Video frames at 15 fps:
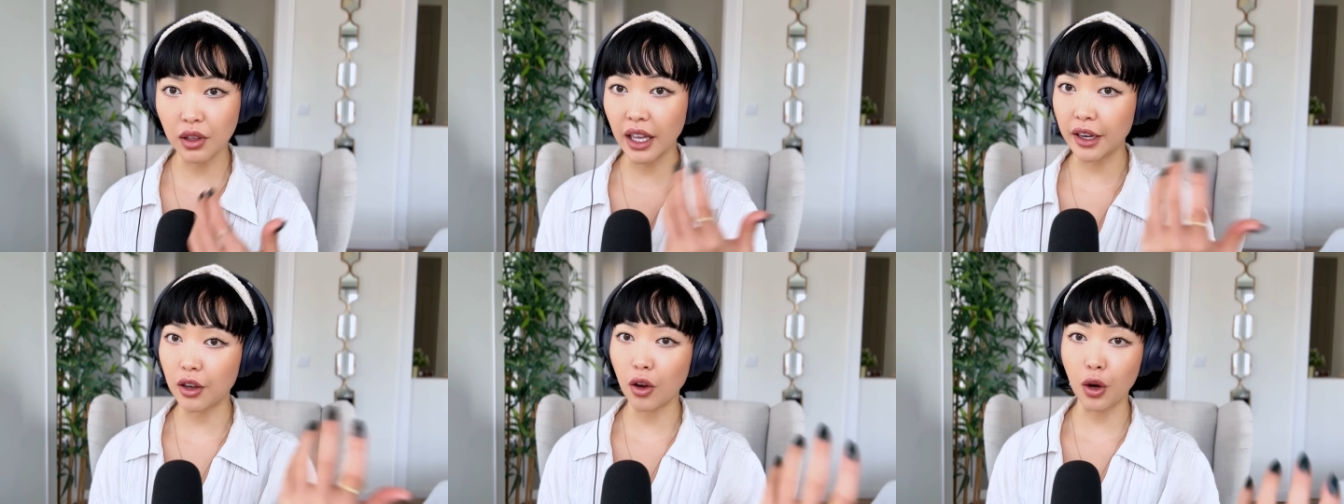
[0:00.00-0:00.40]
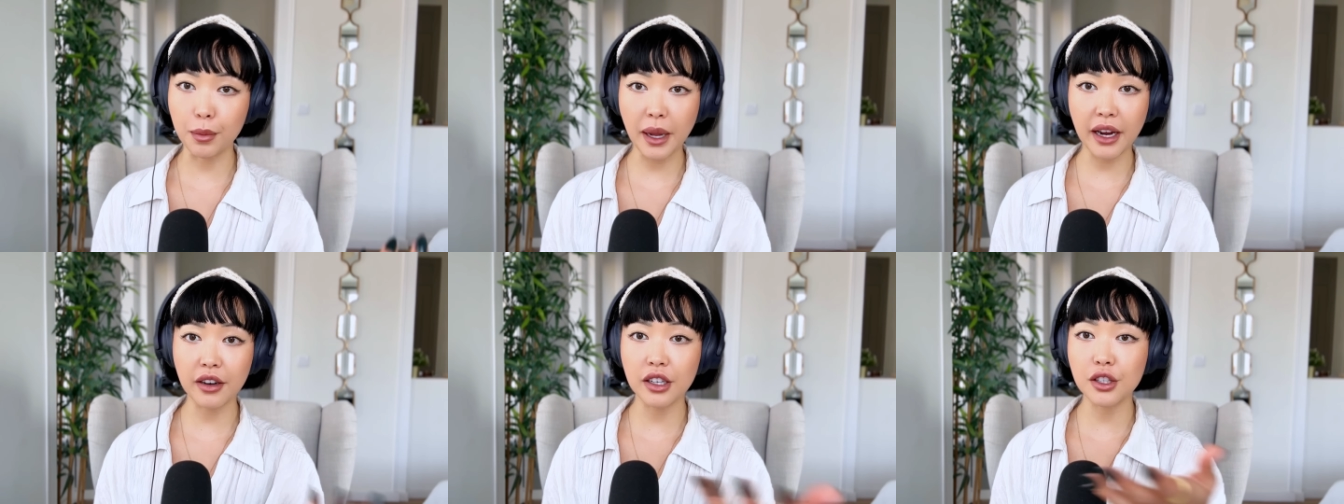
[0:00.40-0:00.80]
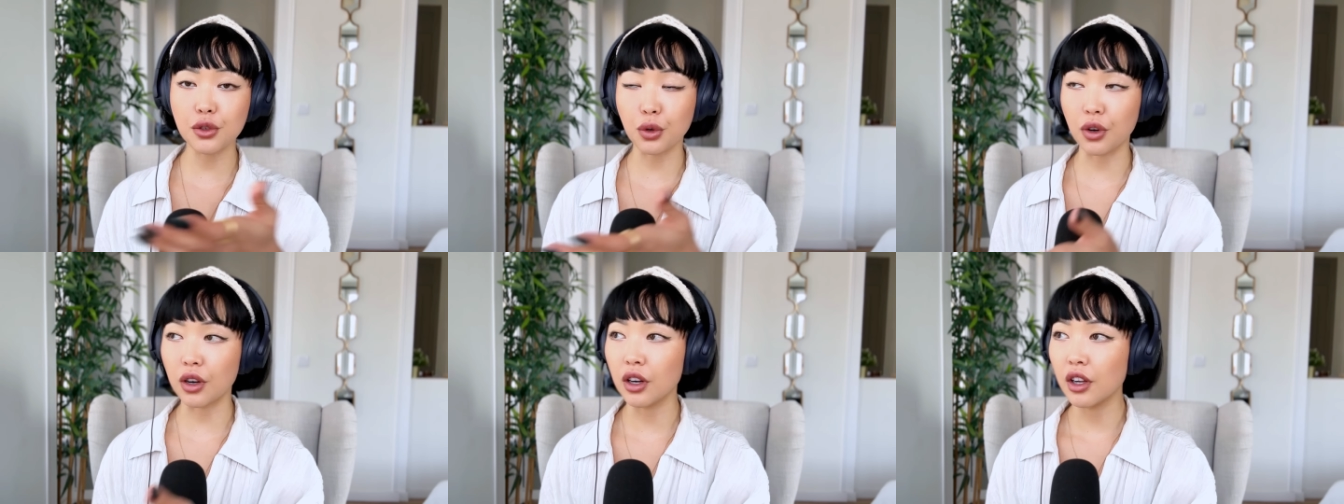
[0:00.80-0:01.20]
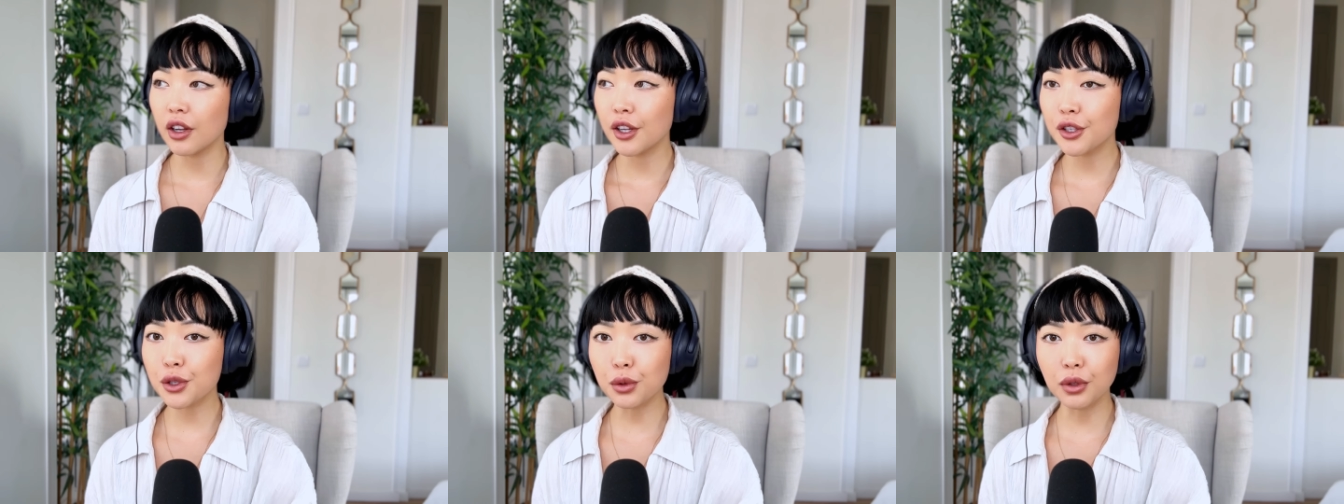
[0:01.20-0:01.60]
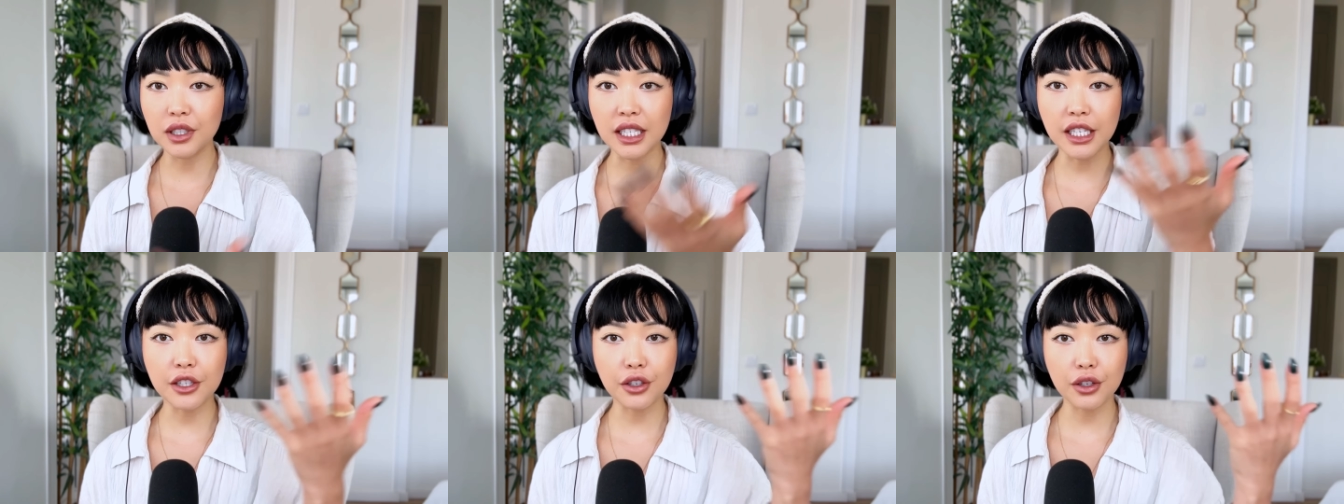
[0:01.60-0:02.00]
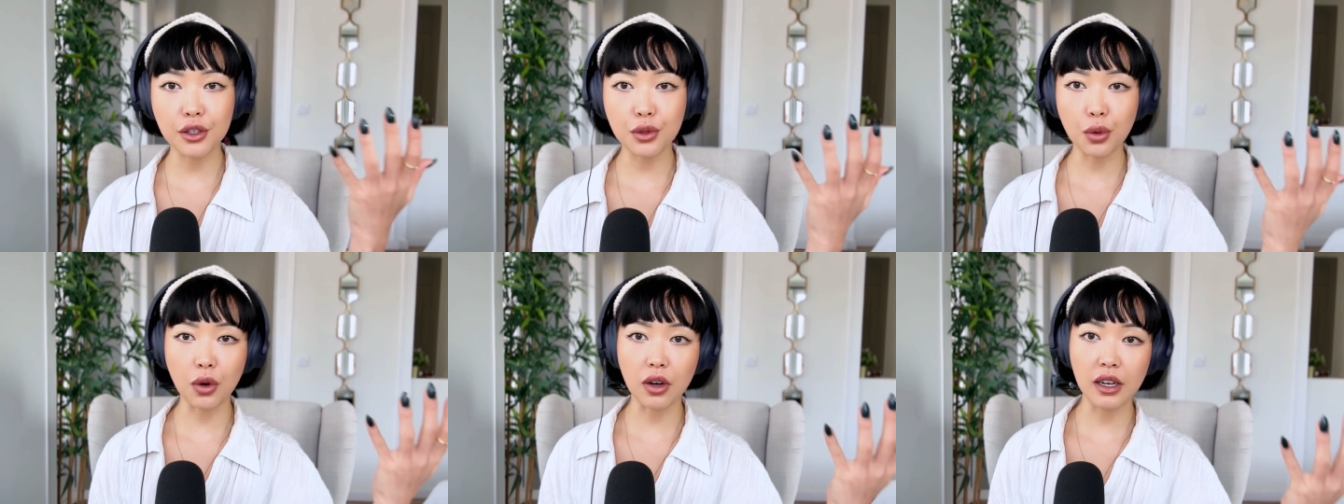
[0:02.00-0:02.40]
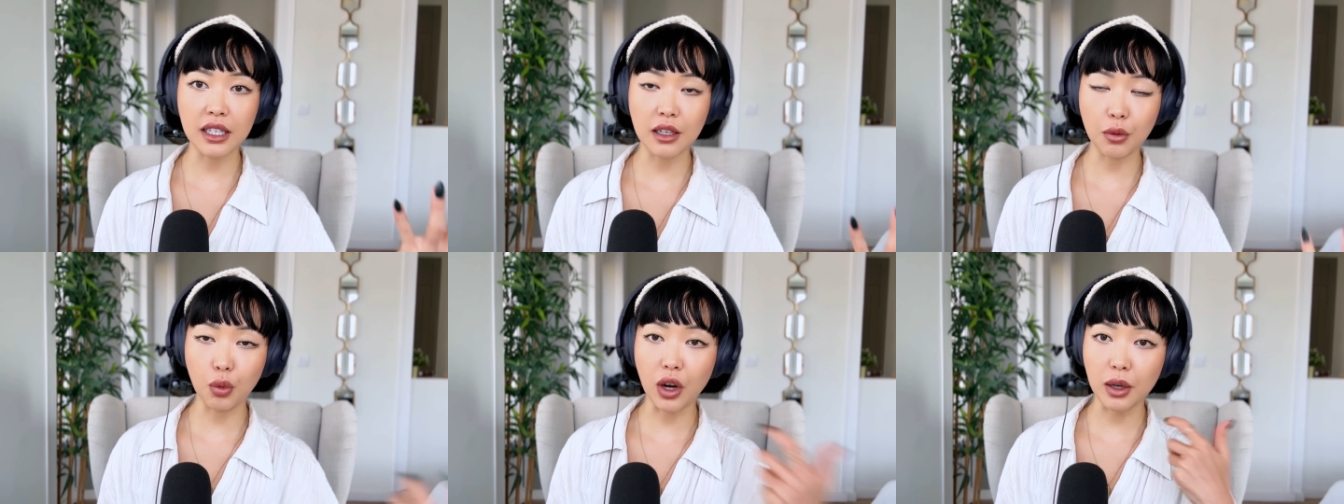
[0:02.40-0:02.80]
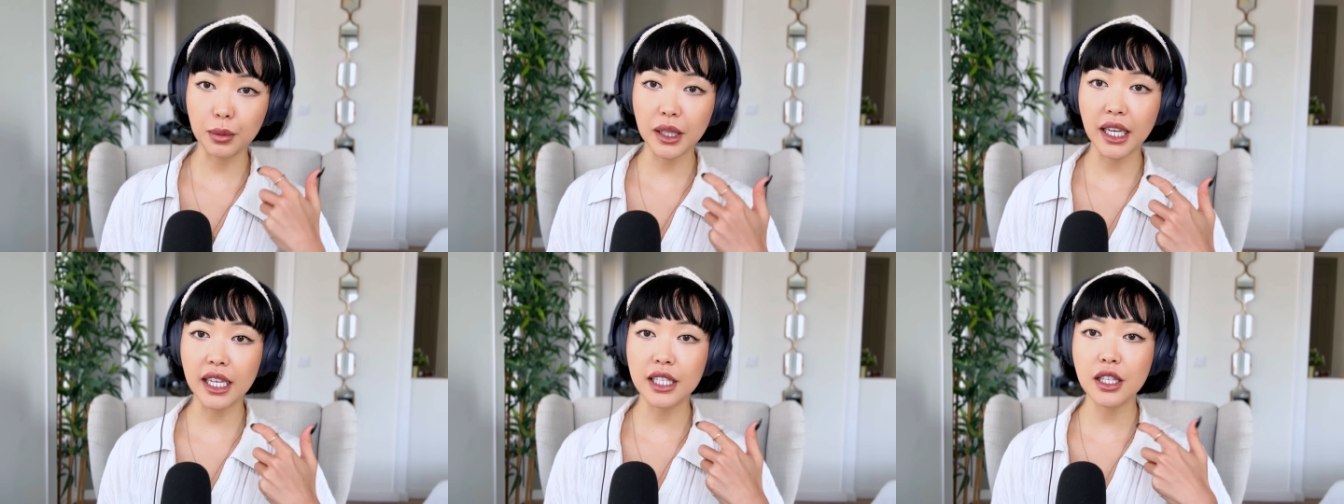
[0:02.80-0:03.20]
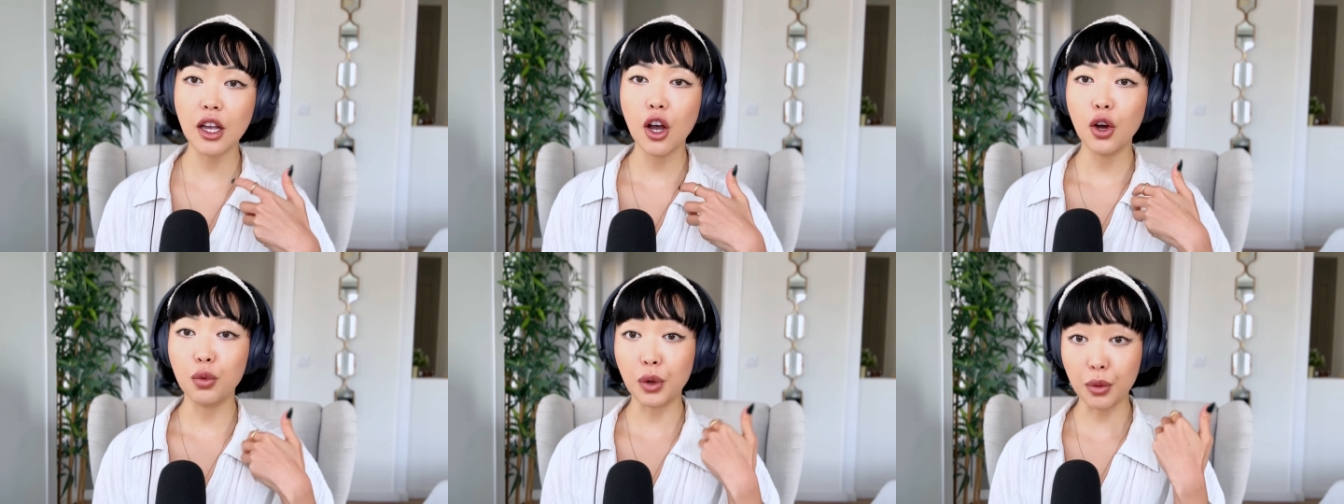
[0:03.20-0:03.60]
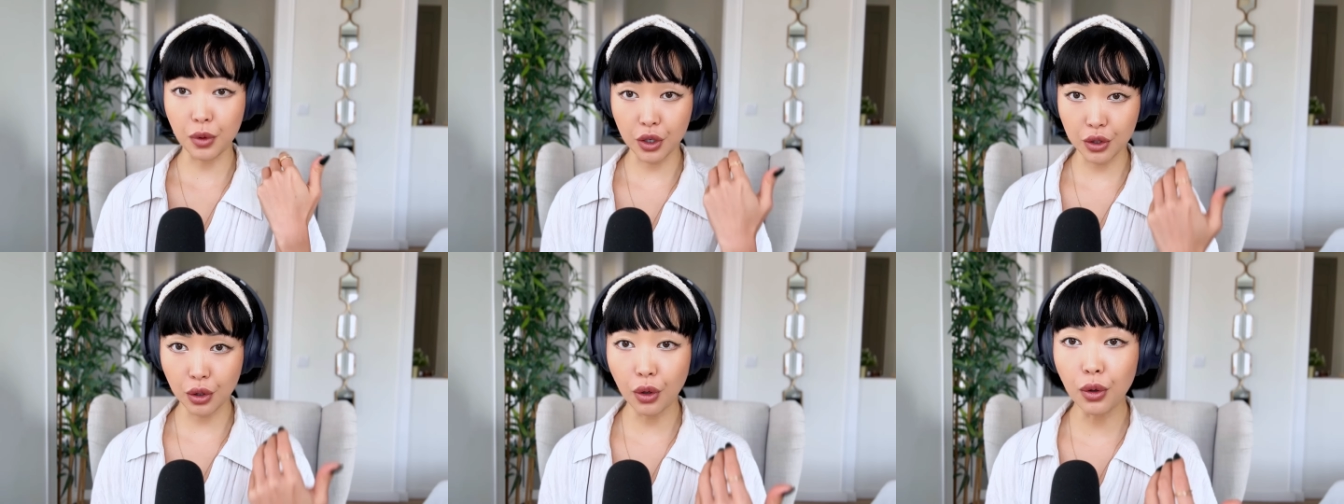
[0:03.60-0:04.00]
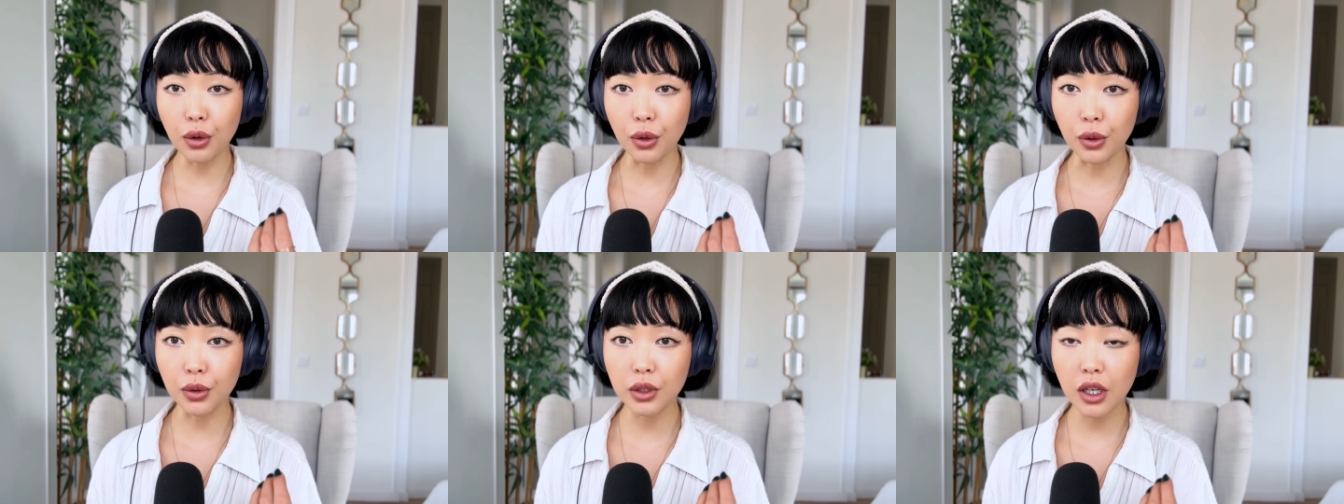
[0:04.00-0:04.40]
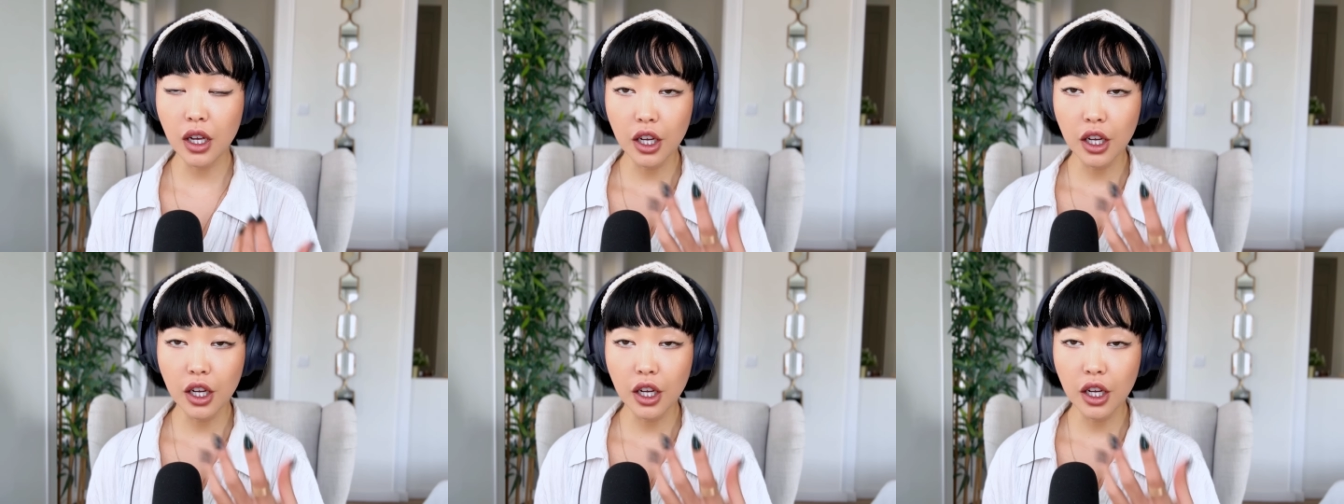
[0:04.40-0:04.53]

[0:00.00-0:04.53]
like our parents or school teachers or in the workplace, we were told